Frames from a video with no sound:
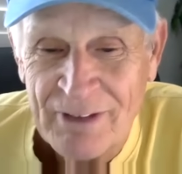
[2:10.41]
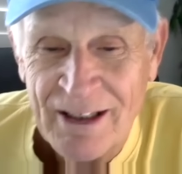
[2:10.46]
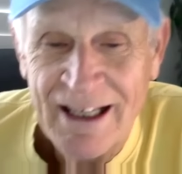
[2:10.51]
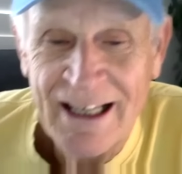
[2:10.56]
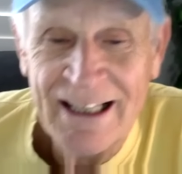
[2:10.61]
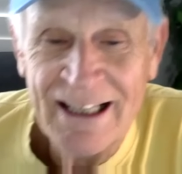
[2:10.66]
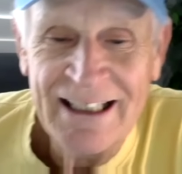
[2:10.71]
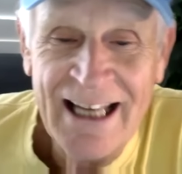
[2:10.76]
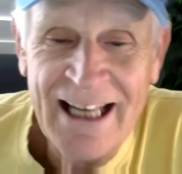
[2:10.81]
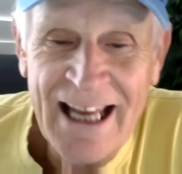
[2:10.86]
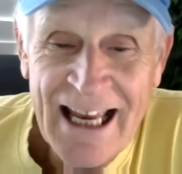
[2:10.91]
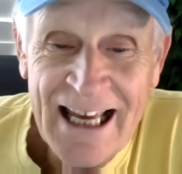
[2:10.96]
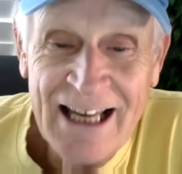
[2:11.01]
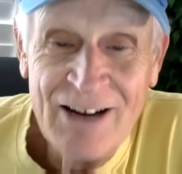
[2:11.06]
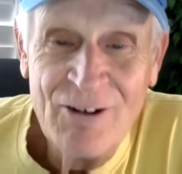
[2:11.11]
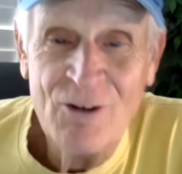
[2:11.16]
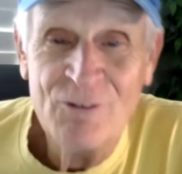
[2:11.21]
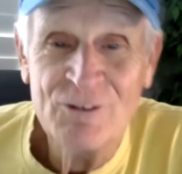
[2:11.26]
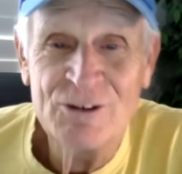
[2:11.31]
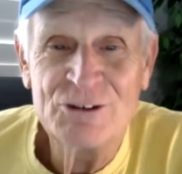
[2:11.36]
And he had
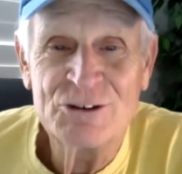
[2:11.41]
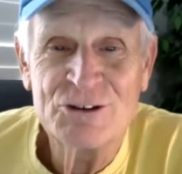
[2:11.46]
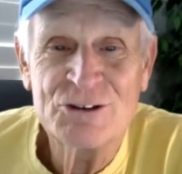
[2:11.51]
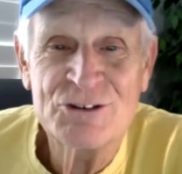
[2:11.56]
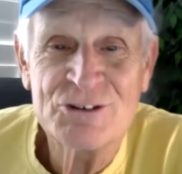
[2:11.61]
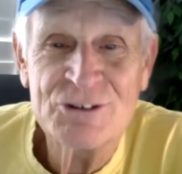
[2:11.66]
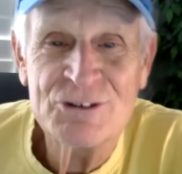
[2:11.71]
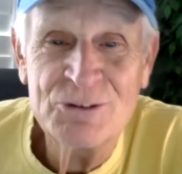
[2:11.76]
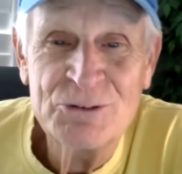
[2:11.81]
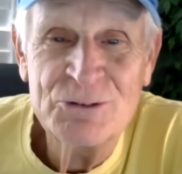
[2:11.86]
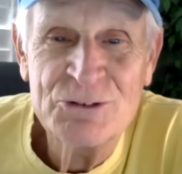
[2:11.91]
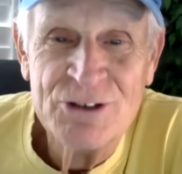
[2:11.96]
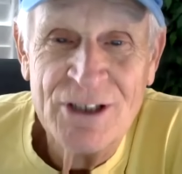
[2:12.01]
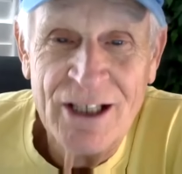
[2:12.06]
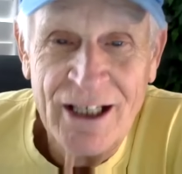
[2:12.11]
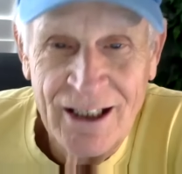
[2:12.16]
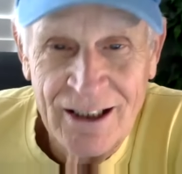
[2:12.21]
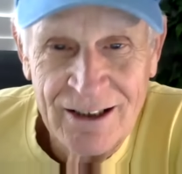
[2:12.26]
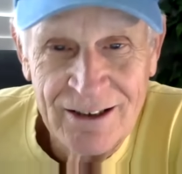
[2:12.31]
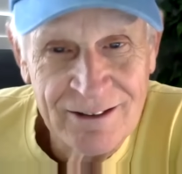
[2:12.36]
all these suits
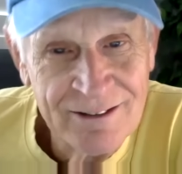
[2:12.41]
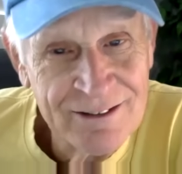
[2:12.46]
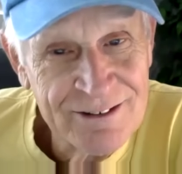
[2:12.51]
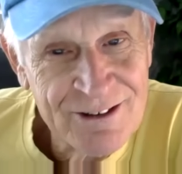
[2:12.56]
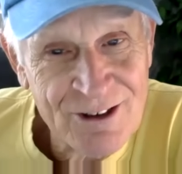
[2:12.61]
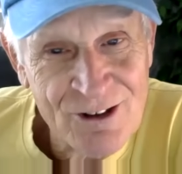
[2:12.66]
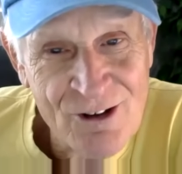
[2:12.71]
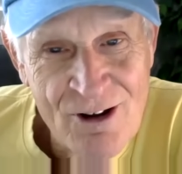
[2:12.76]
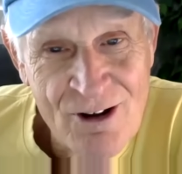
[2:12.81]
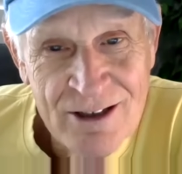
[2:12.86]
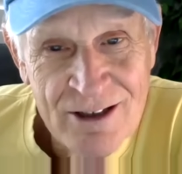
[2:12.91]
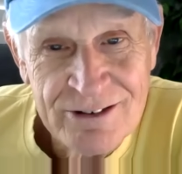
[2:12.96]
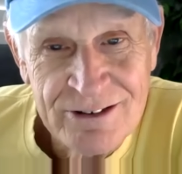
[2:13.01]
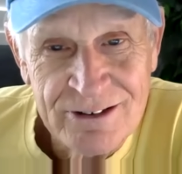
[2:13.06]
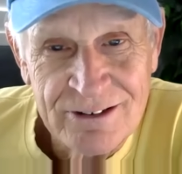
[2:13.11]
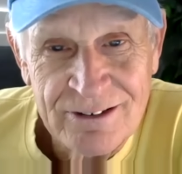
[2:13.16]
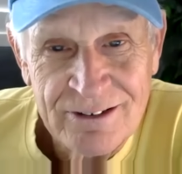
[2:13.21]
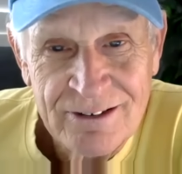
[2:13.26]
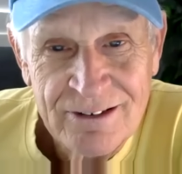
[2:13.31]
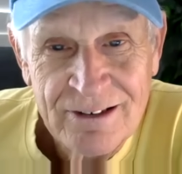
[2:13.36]
hanging in his
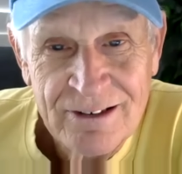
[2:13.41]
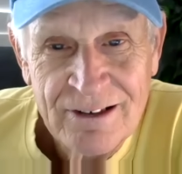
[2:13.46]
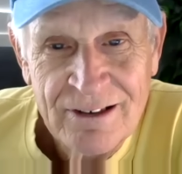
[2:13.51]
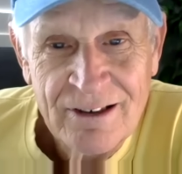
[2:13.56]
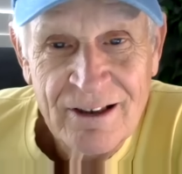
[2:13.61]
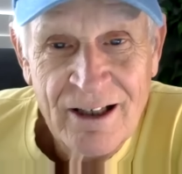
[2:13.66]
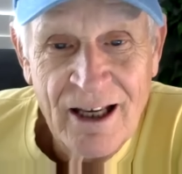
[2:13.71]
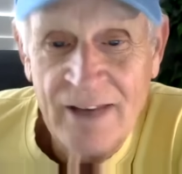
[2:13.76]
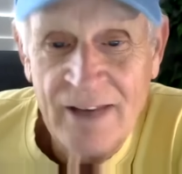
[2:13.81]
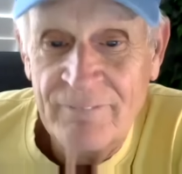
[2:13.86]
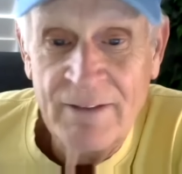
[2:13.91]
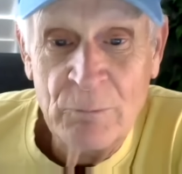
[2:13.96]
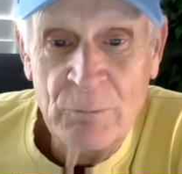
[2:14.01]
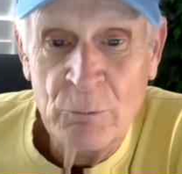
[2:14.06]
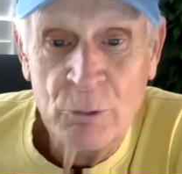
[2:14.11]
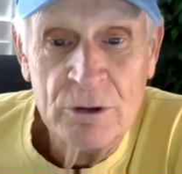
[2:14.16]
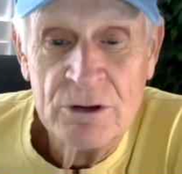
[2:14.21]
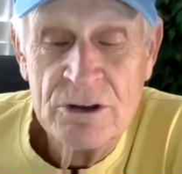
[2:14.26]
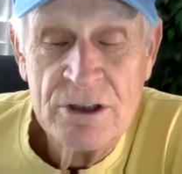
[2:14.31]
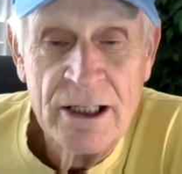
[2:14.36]
closet. And they
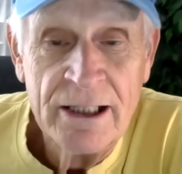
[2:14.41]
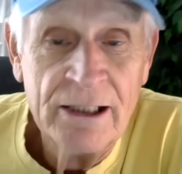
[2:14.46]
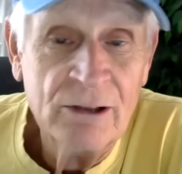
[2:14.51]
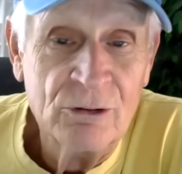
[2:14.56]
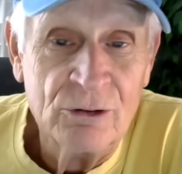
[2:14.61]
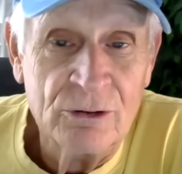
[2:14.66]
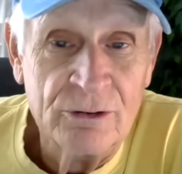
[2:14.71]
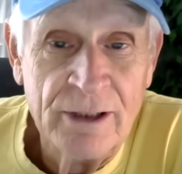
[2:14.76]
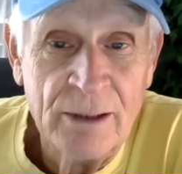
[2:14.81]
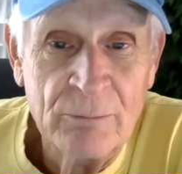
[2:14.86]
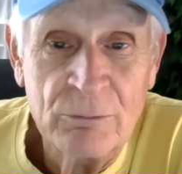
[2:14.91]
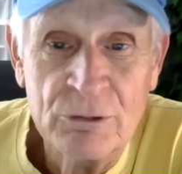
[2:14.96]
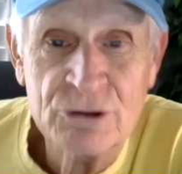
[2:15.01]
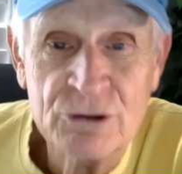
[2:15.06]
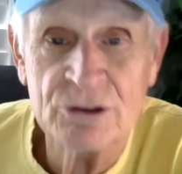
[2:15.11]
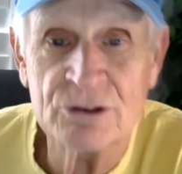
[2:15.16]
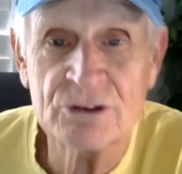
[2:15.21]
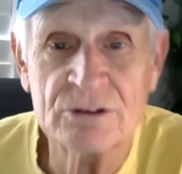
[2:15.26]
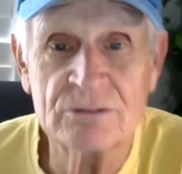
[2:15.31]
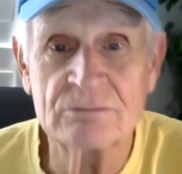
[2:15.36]
weren't tailored. They were
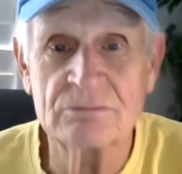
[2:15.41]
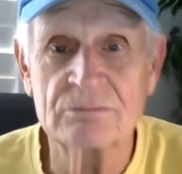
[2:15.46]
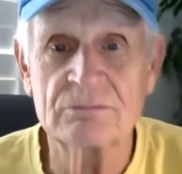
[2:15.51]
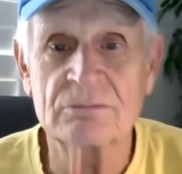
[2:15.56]
just